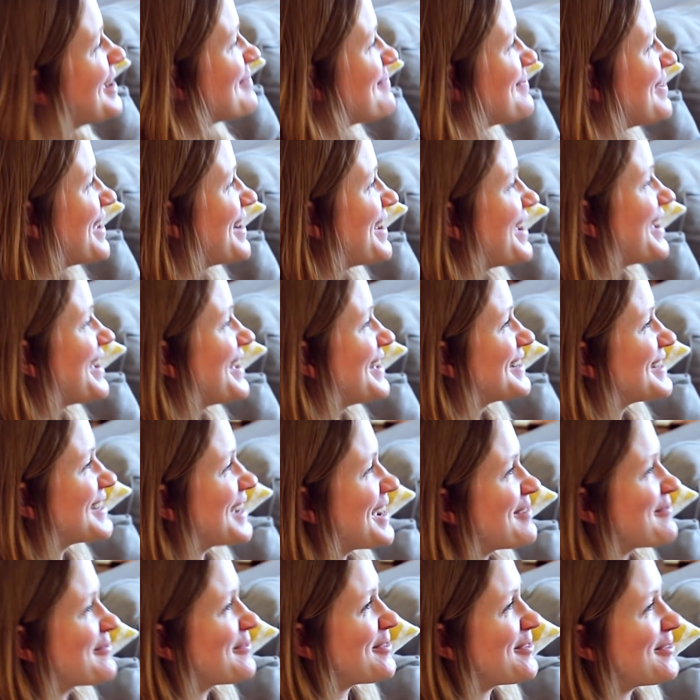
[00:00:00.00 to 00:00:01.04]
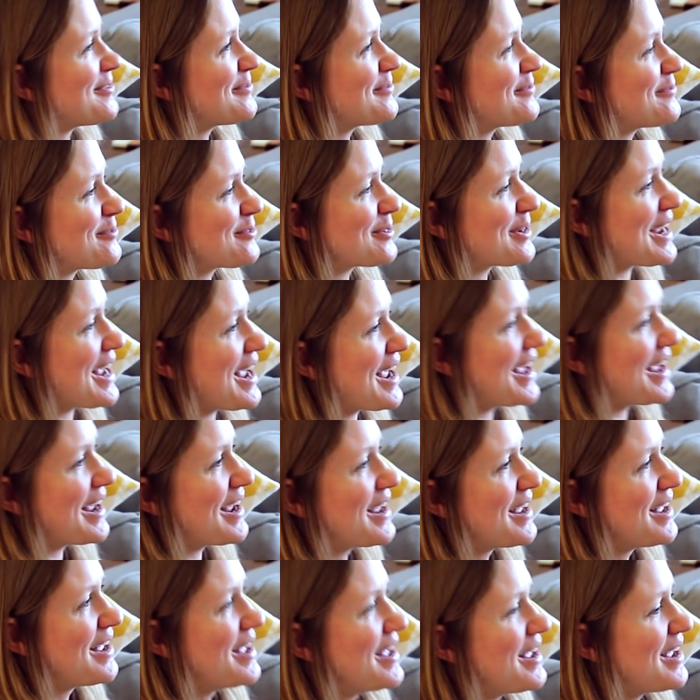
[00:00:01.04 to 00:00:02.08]
But uh, Titanfall in 4K,
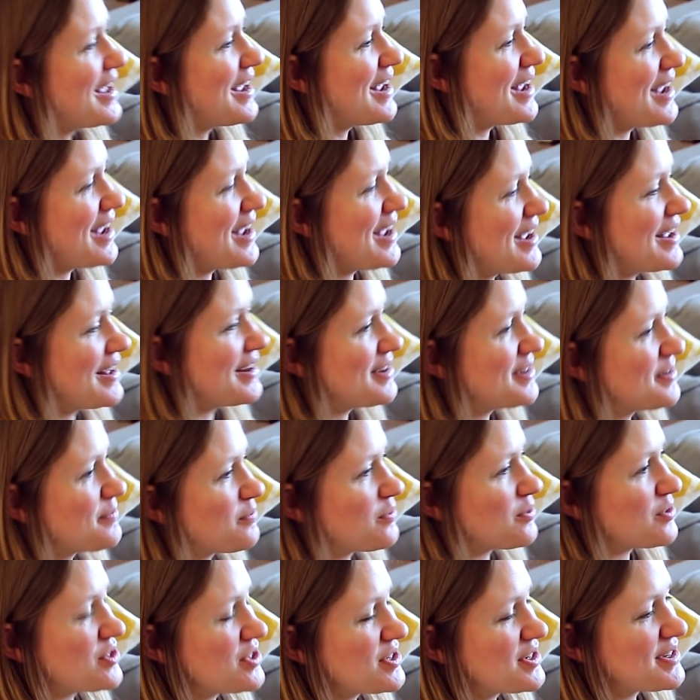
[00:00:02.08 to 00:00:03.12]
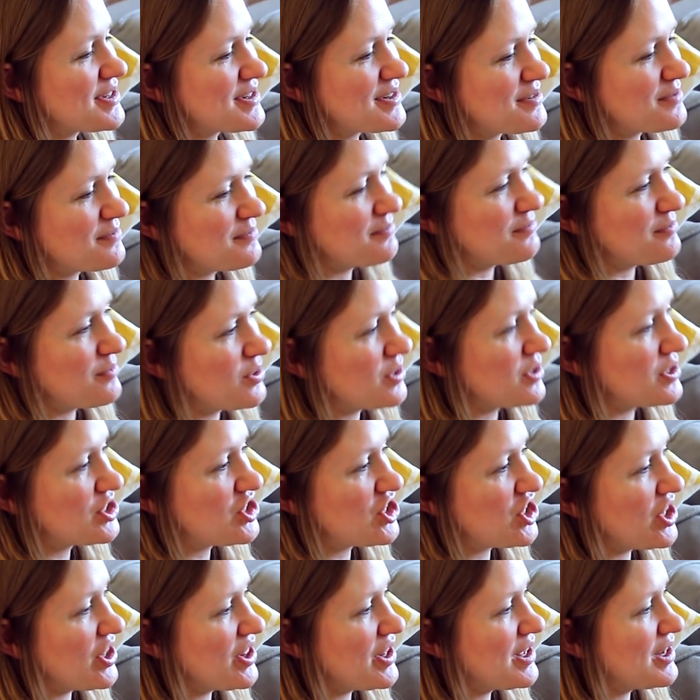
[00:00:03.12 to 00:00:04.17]
and we're just we're
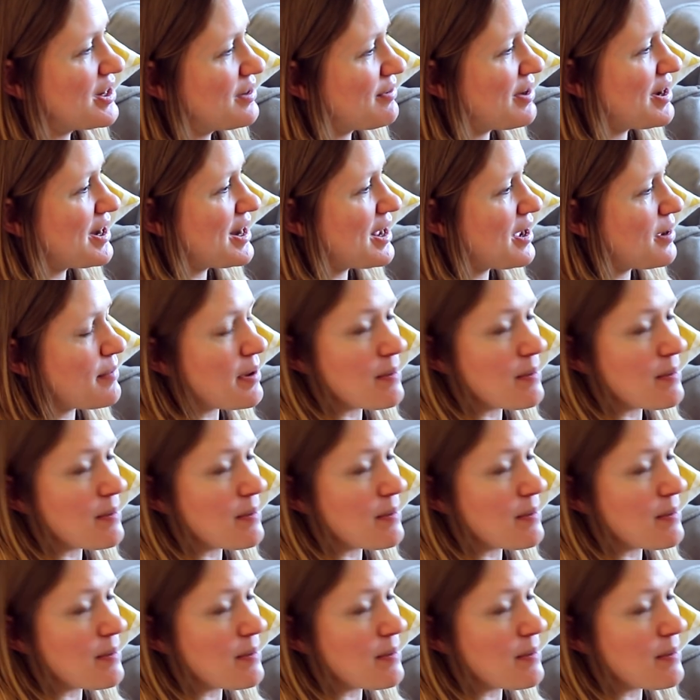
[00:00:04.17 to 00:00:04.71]
chilling right now.